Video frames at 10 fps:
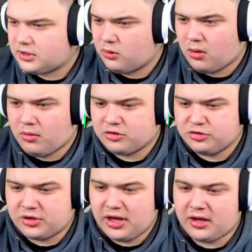One more
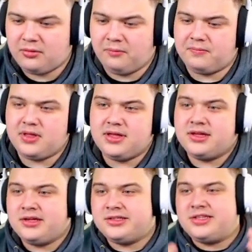2K. Come on.
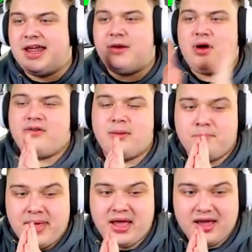Today, we're having a
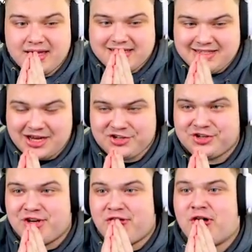big
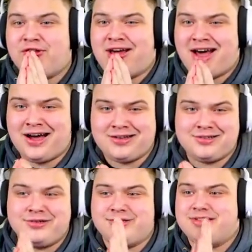session on the
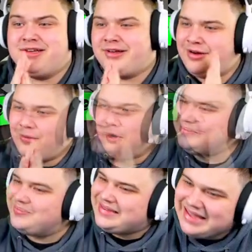hacksaws. Come on.
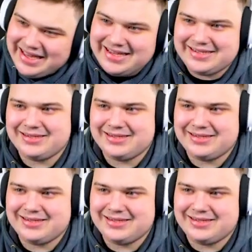Please.